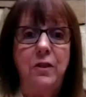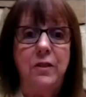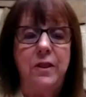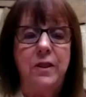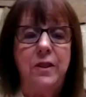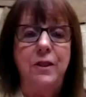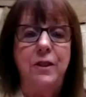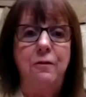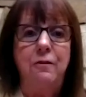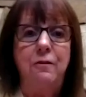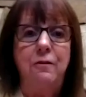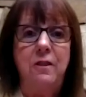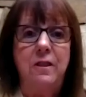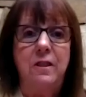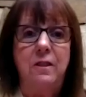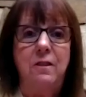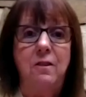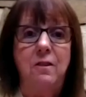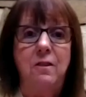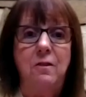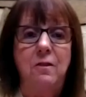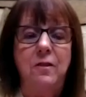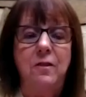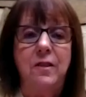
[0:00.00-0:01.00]
senior
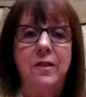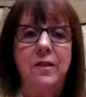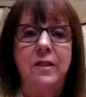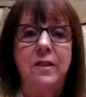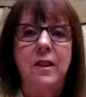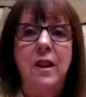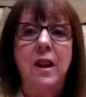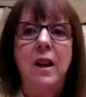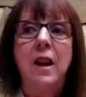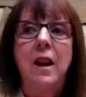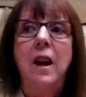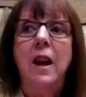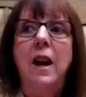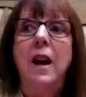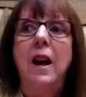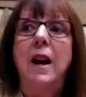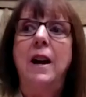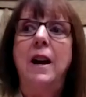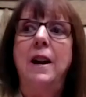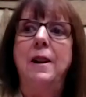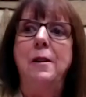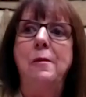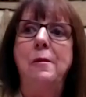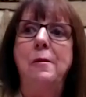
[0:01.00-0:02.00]
adults.
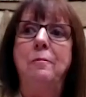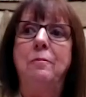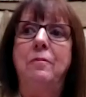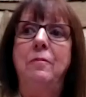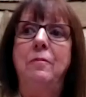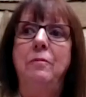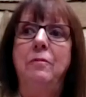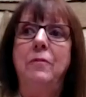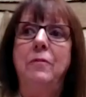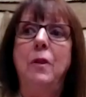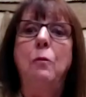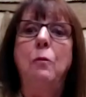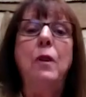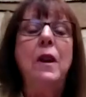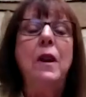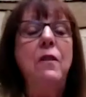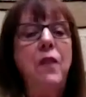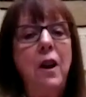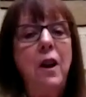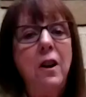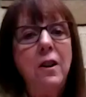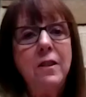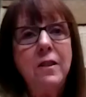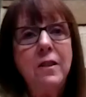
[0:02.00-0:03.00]
Um, we've
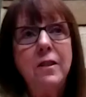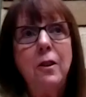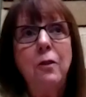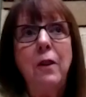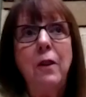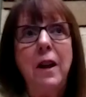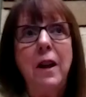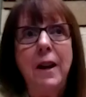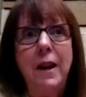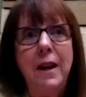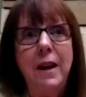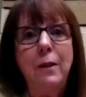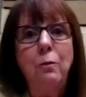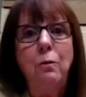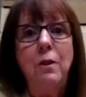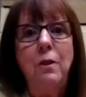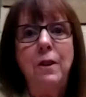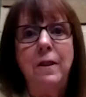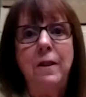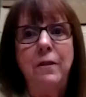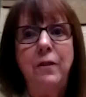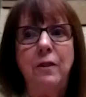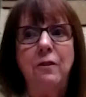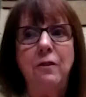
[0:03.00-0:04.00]
also had
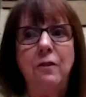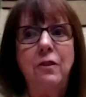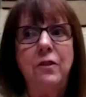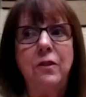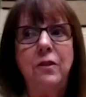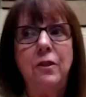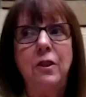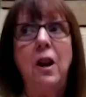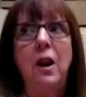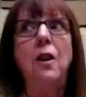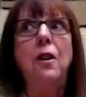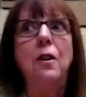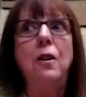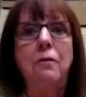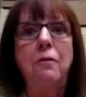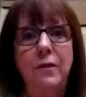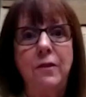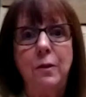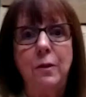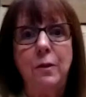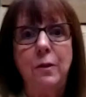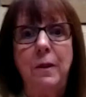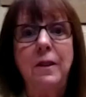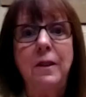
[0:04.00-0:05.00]
one of our
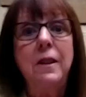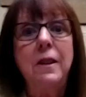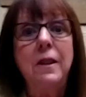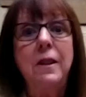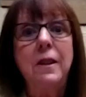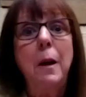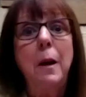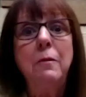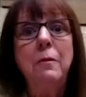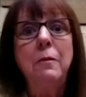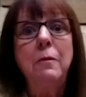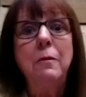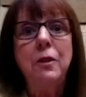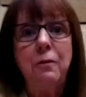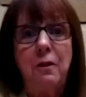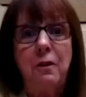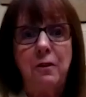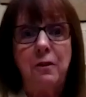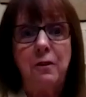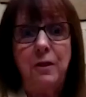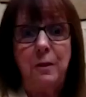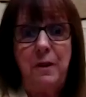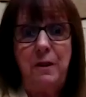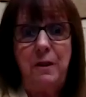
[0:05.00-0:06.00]
congressmen come to
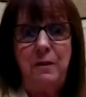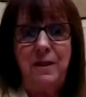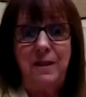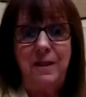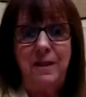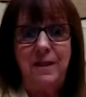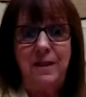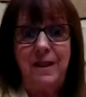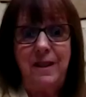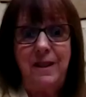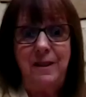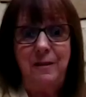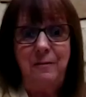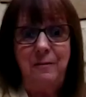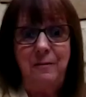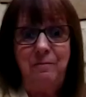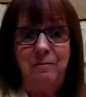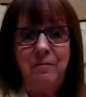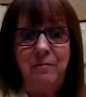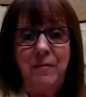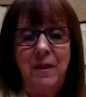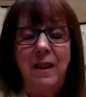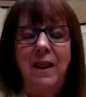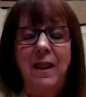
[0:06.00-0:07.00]
our community.
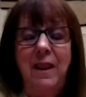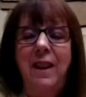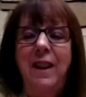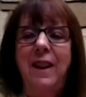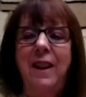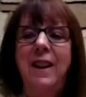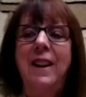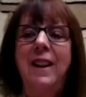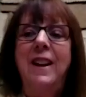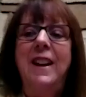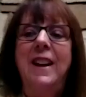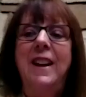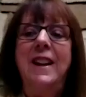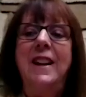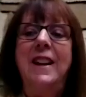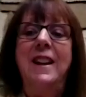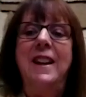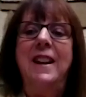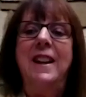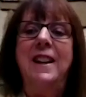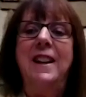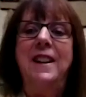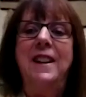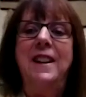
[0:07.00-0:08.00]

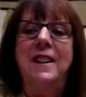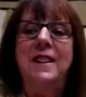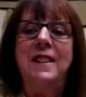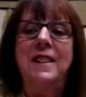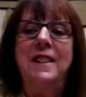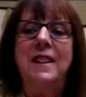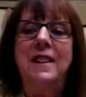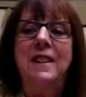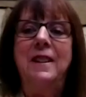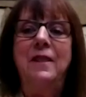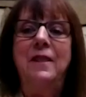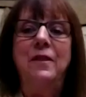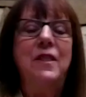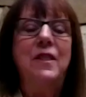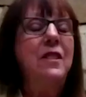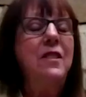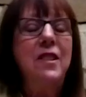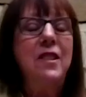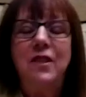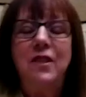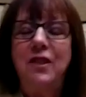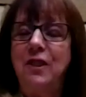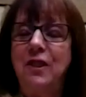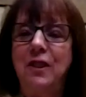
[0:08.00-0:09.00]
And, and
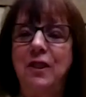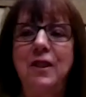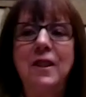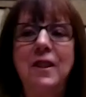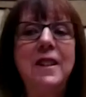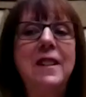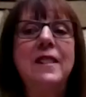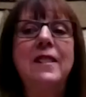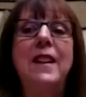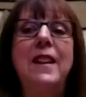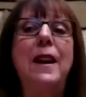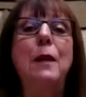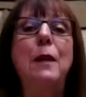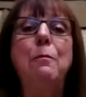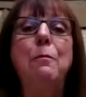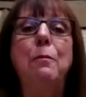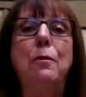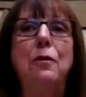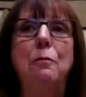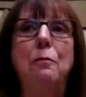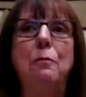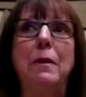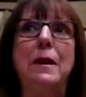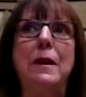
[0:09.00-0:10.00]
this is a good
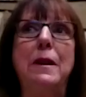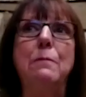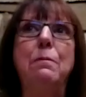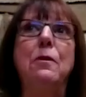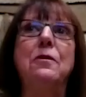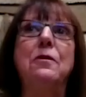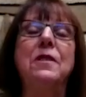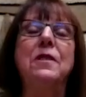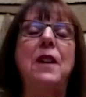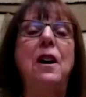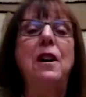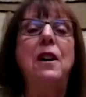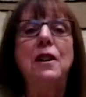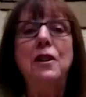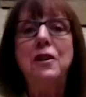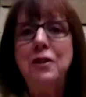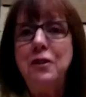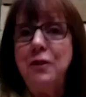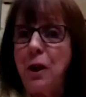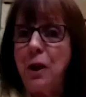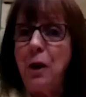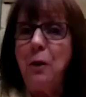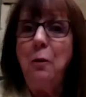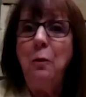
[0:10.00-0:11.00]
example of people not
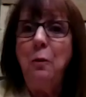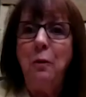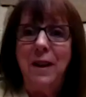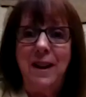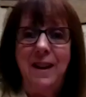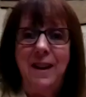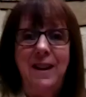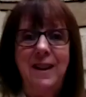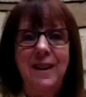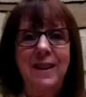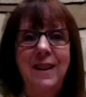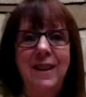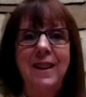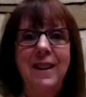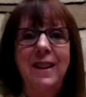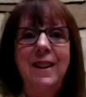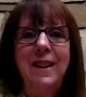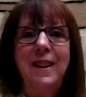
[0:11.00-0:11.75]
knowing